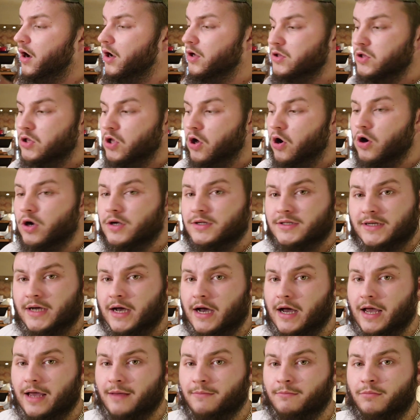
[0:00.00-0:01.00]
a long
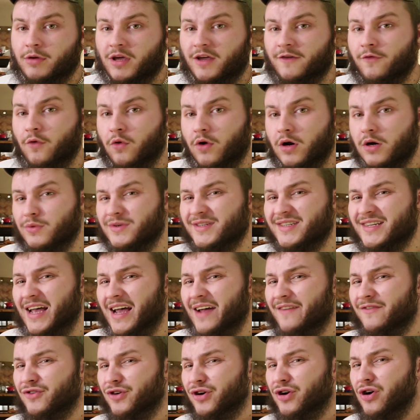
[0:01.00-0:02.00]
time before it was
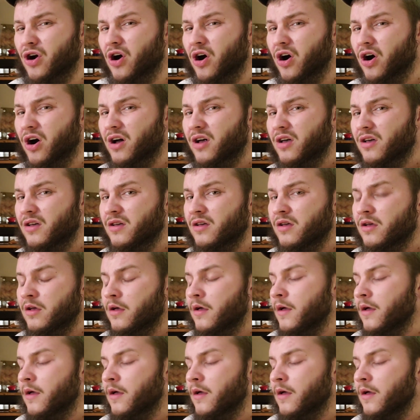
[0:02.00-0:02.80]
ever caught,